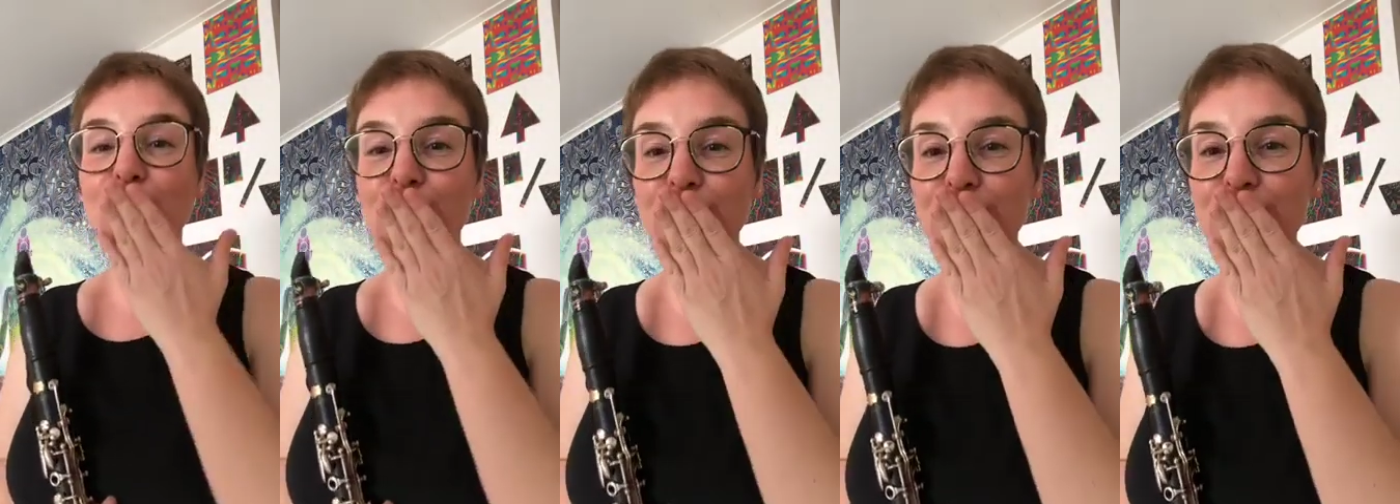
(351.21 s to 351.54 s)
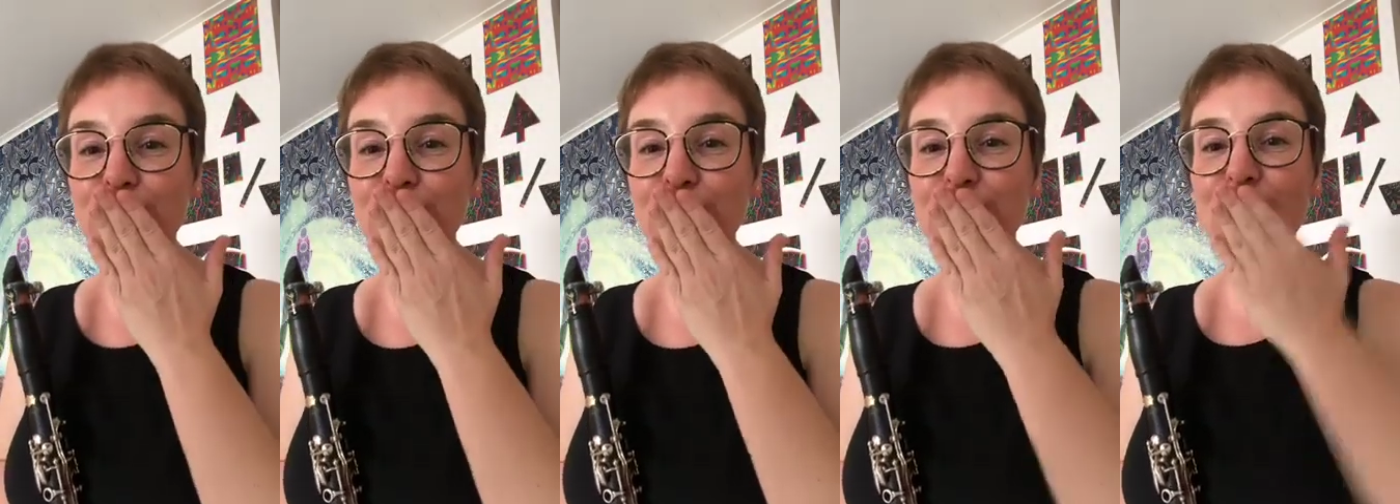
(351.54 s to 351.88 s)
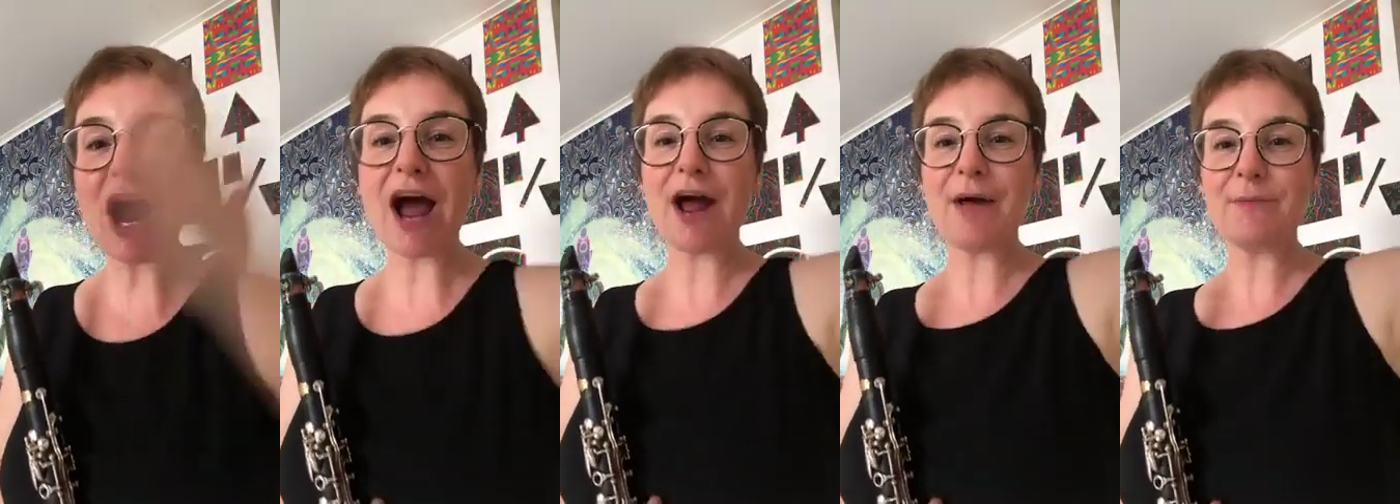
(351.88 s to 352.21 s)

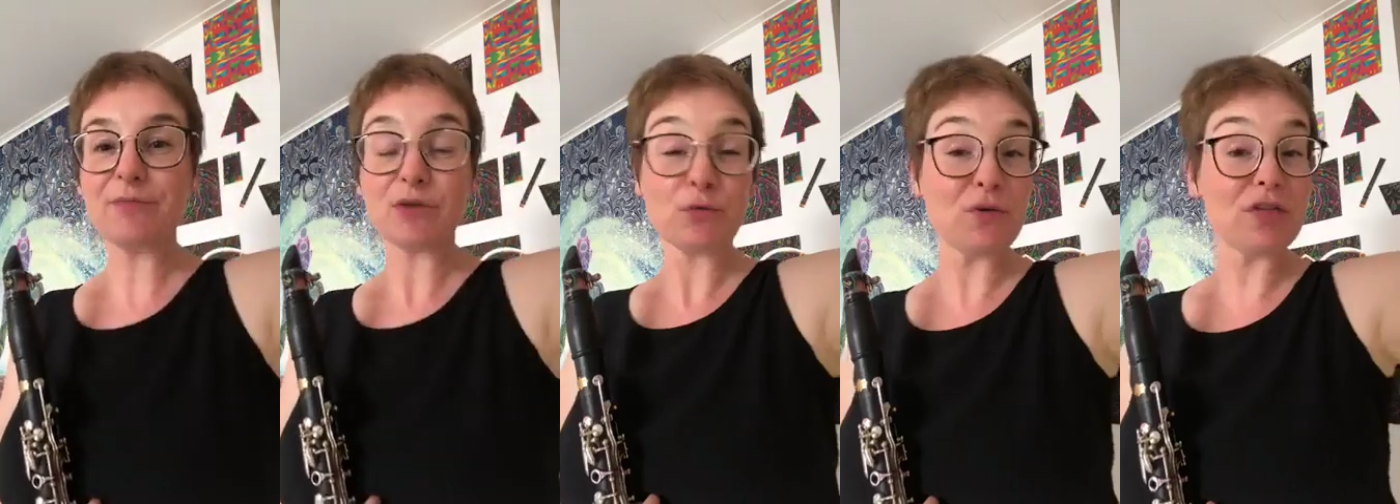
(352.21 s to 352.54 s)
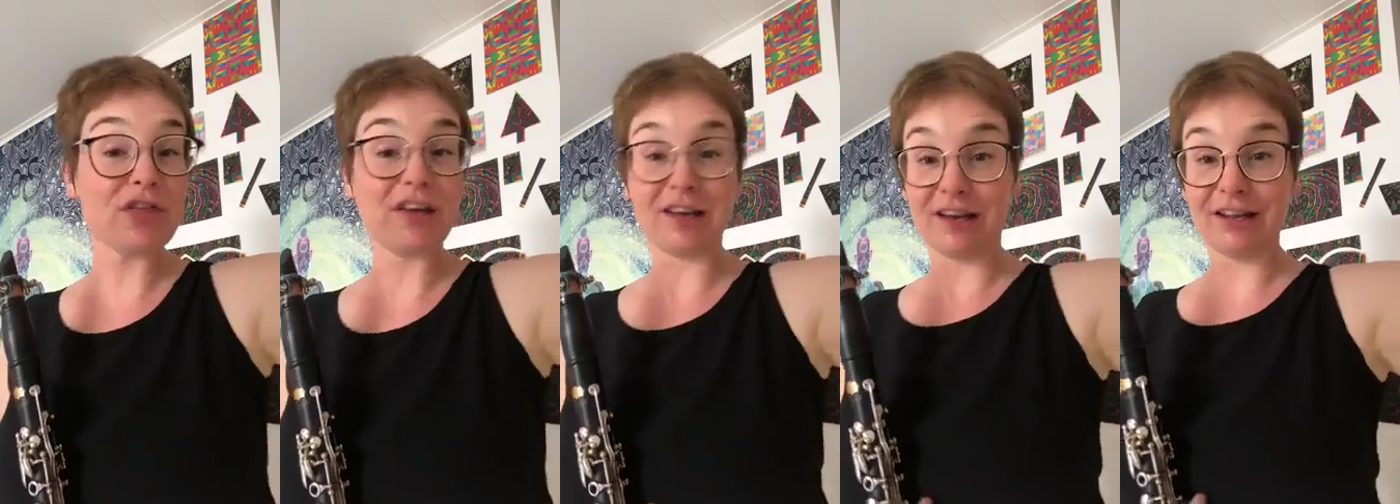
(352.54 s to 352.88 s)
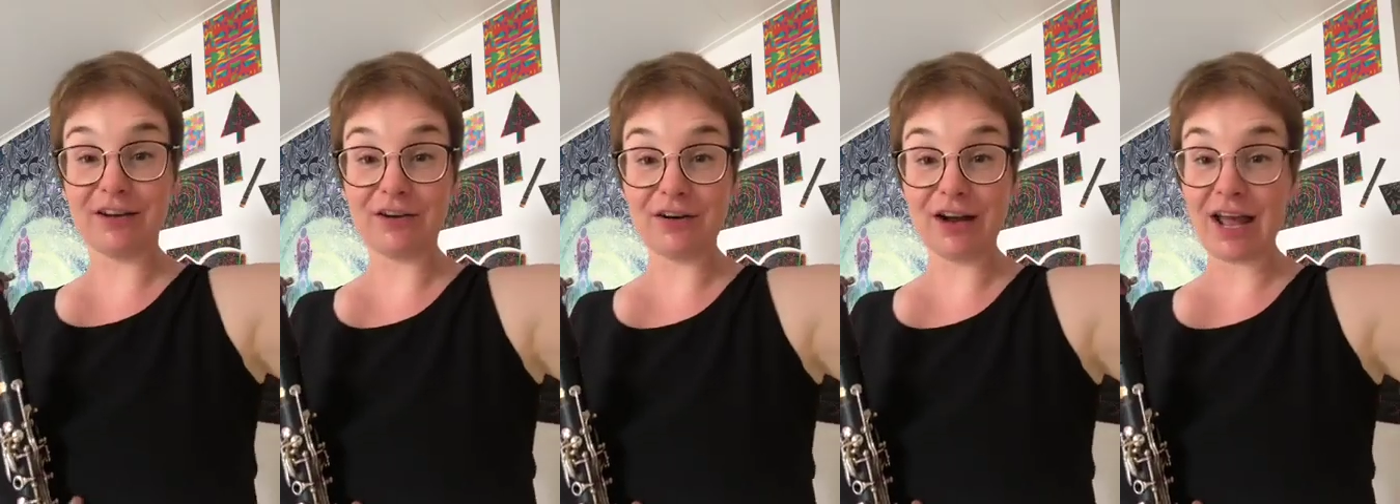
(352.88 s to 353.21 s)
Mwah! With
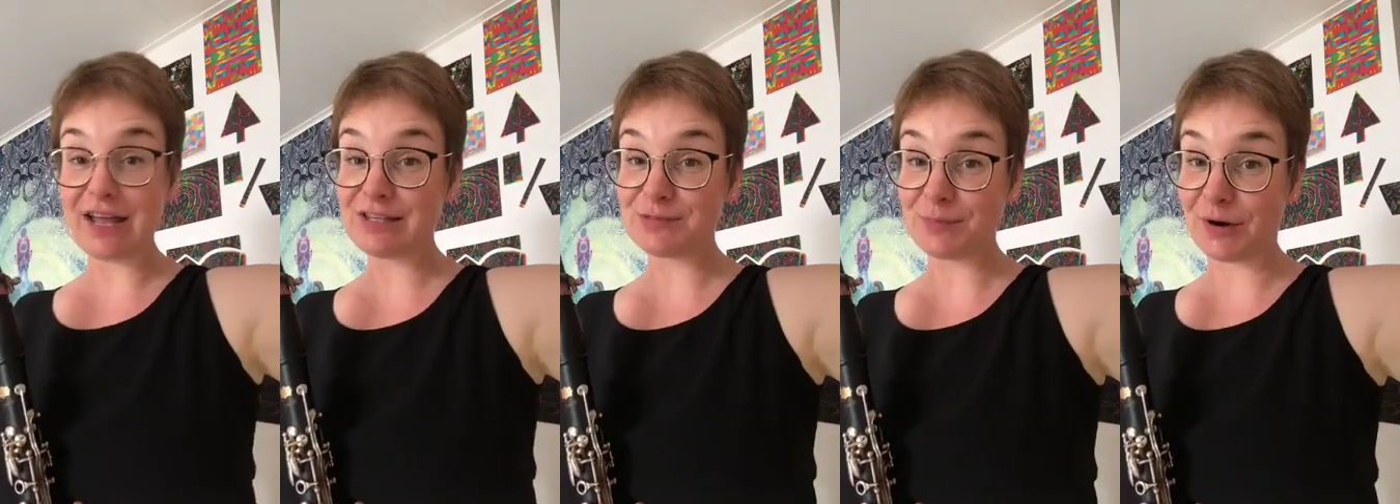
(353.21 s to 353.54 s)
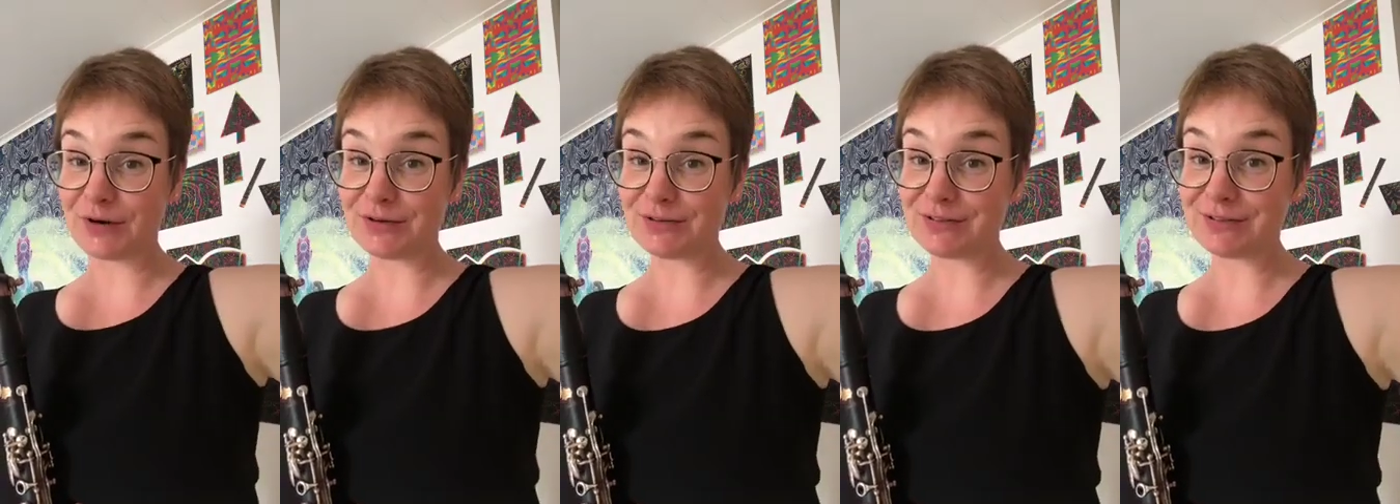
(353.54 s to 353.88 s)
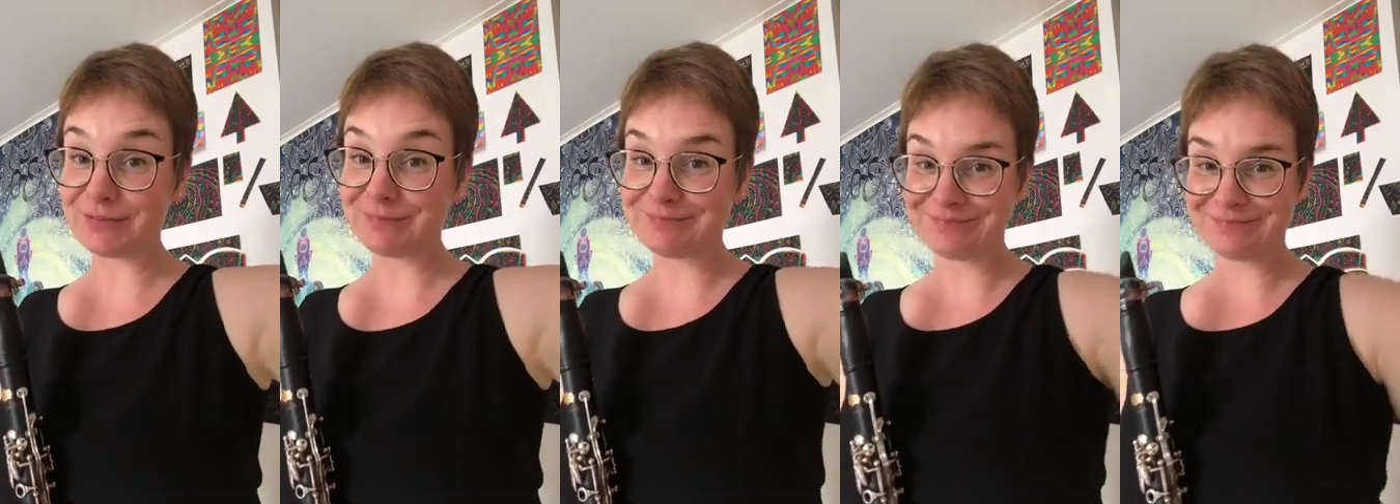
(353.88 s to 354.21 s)
glitter and sparkles.